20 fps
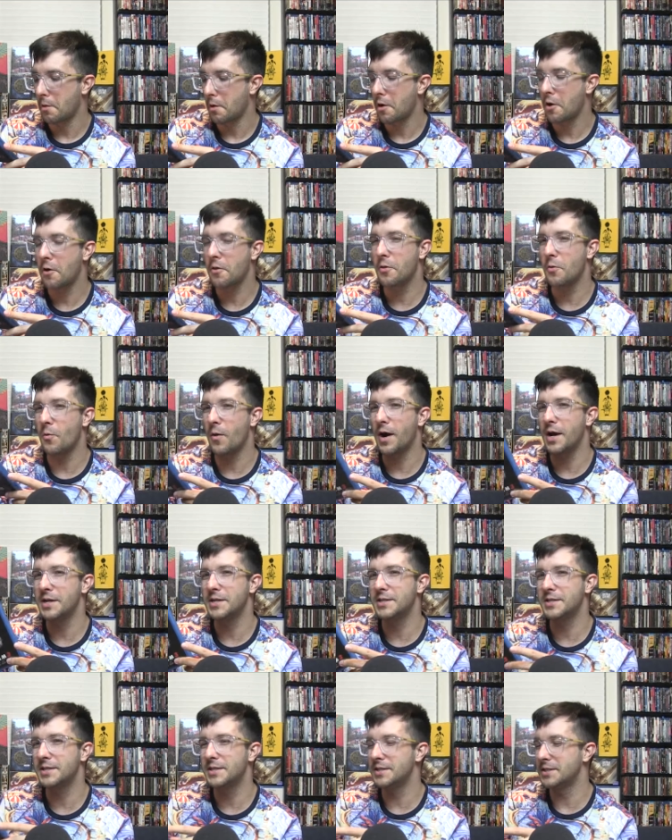Oh, the
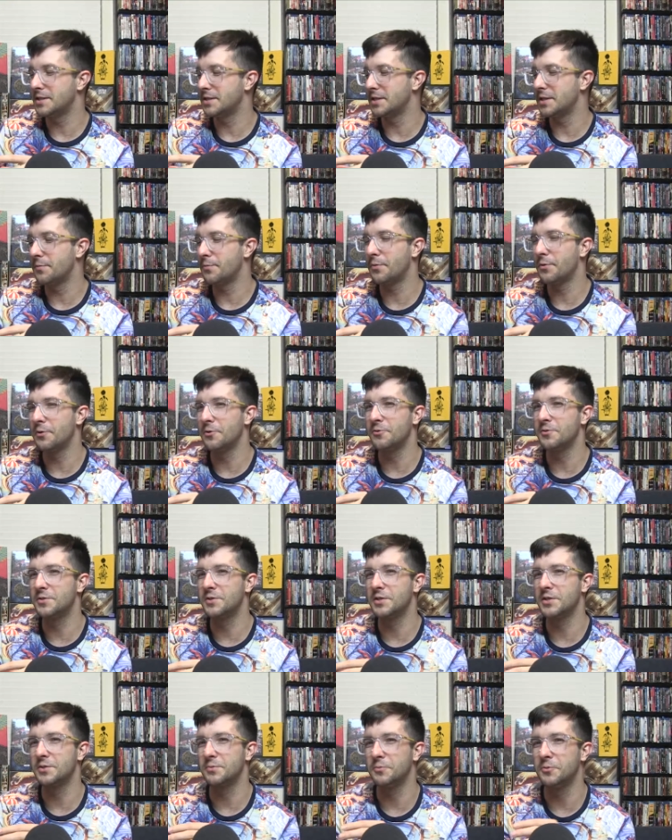Weinsteins did produce
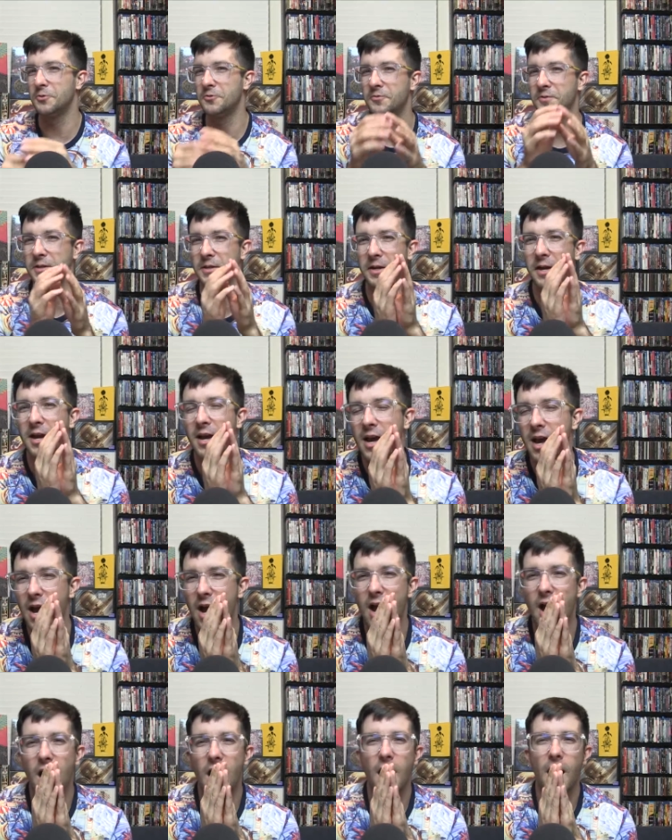this movie.
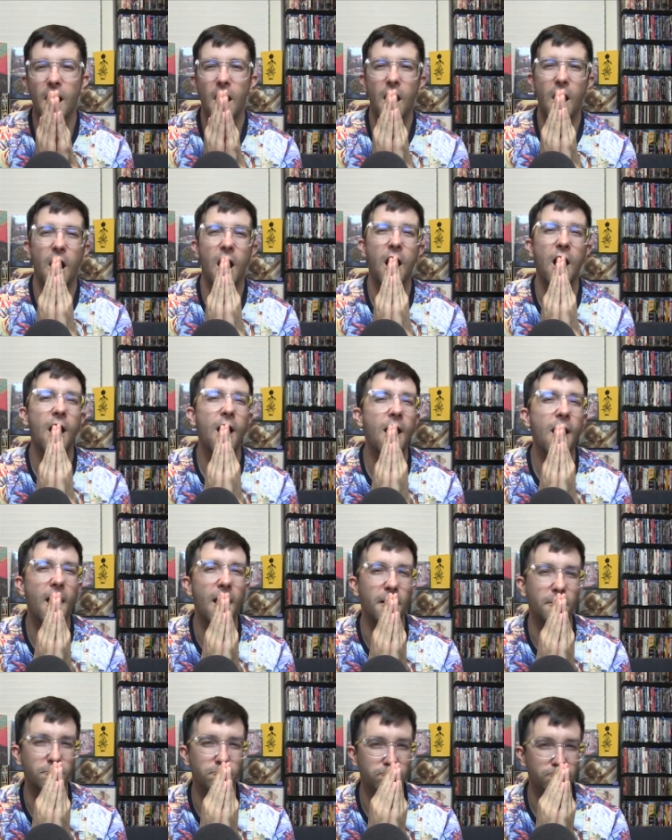
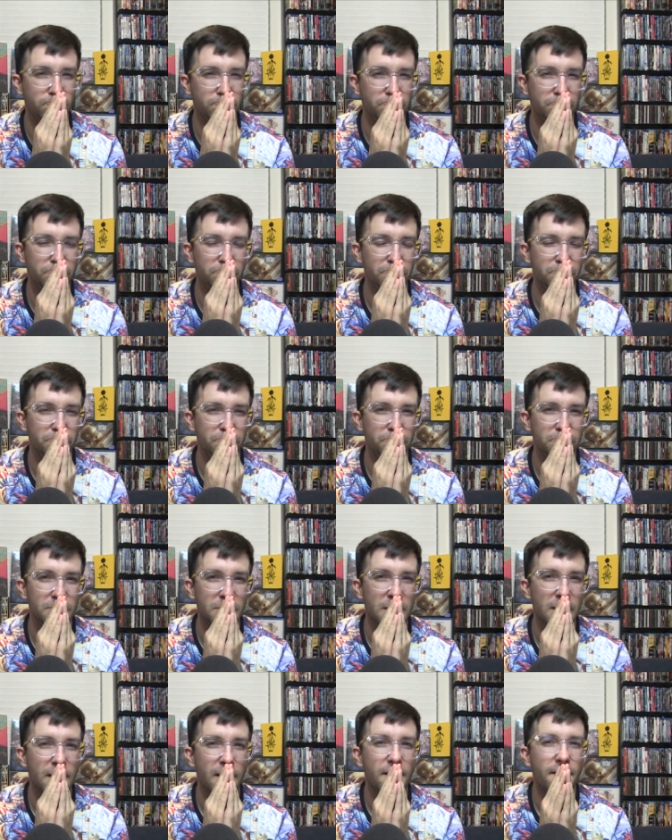Huh.
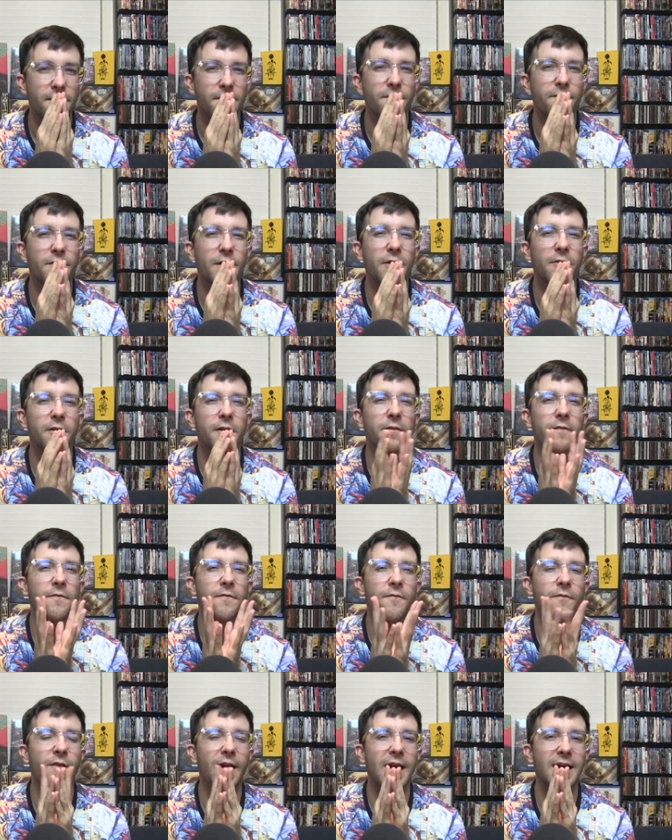Very
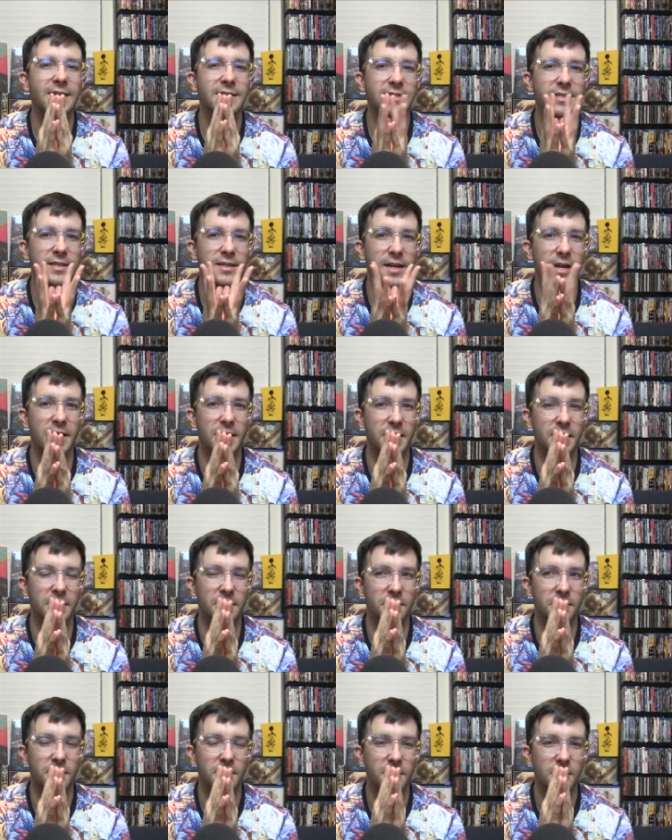
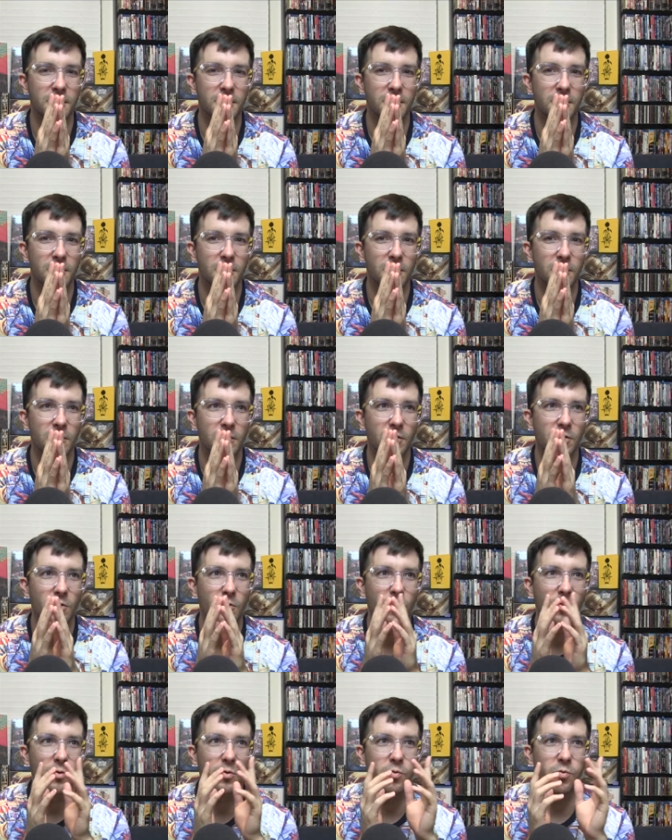fascinating
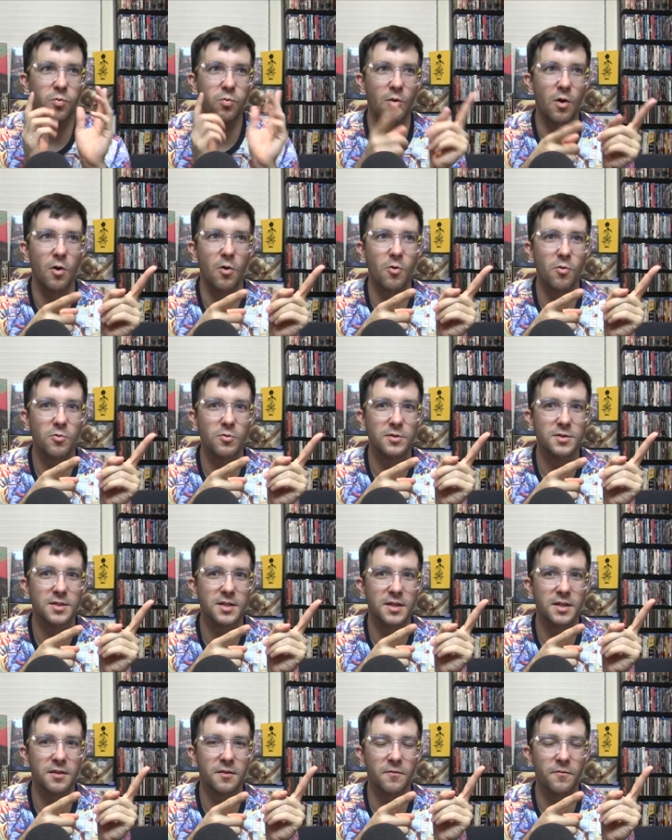with Rose
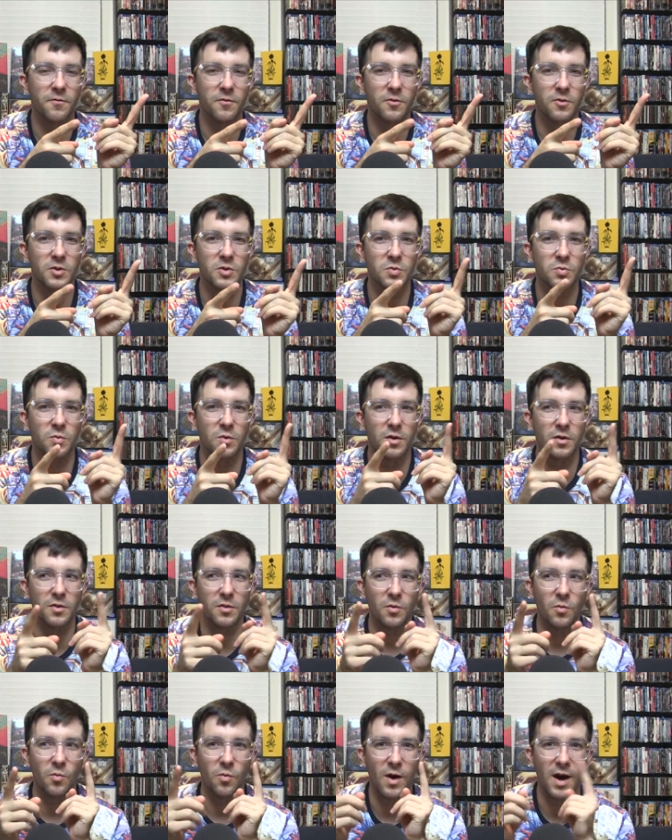in the first one,
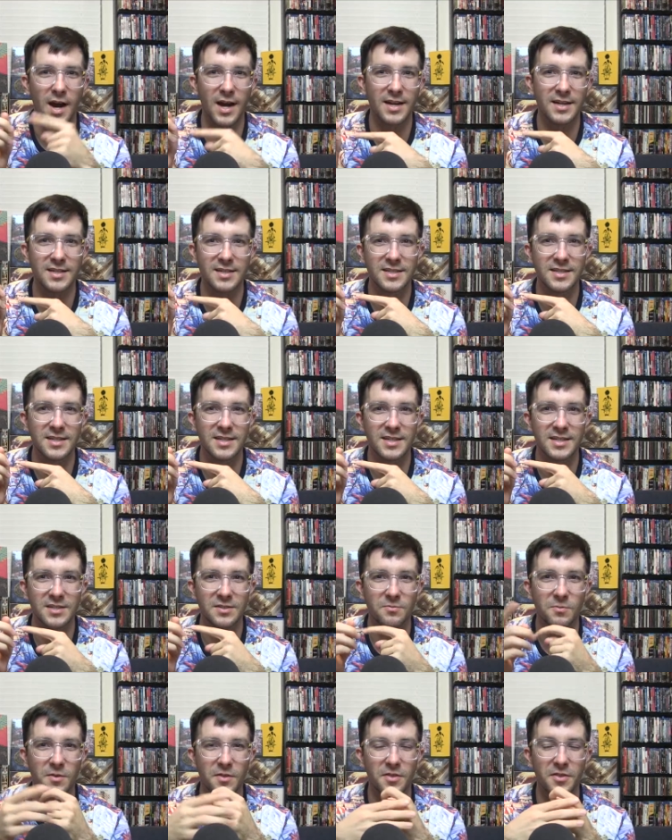the
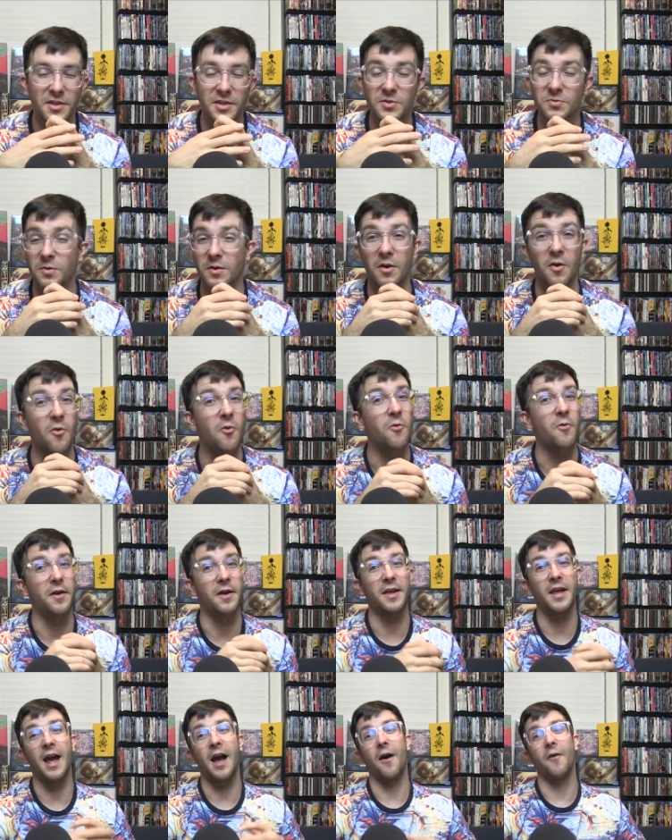Weinsteins with this one.
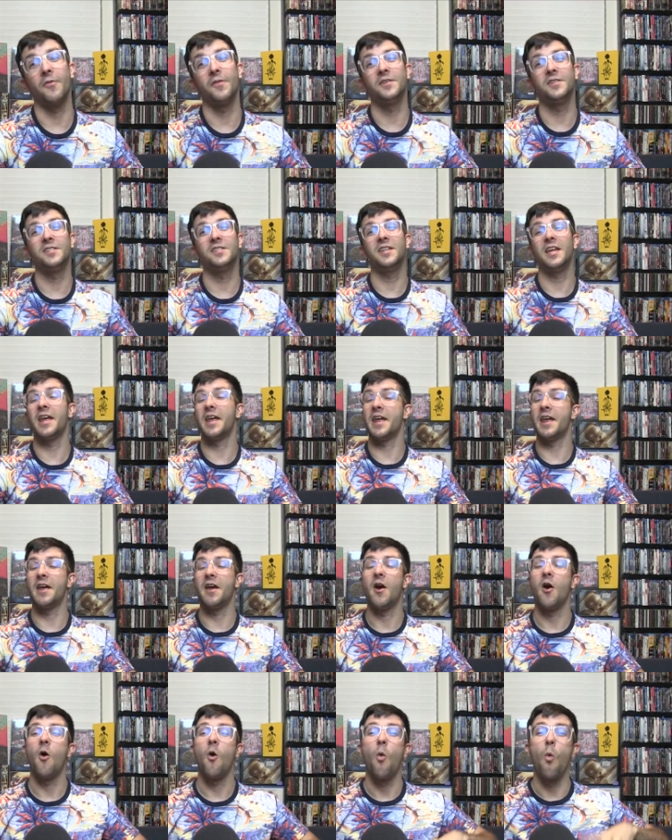Holy cow, this is a
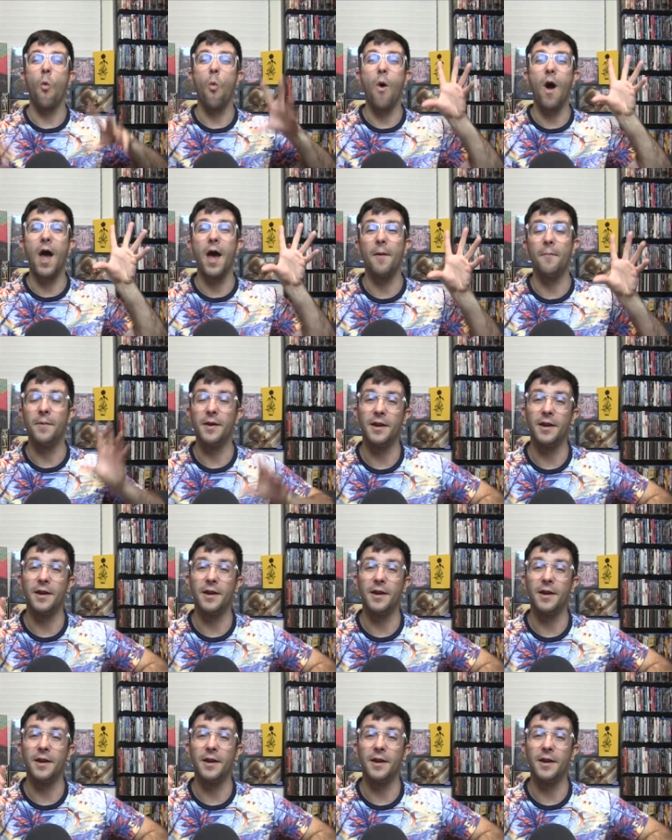web.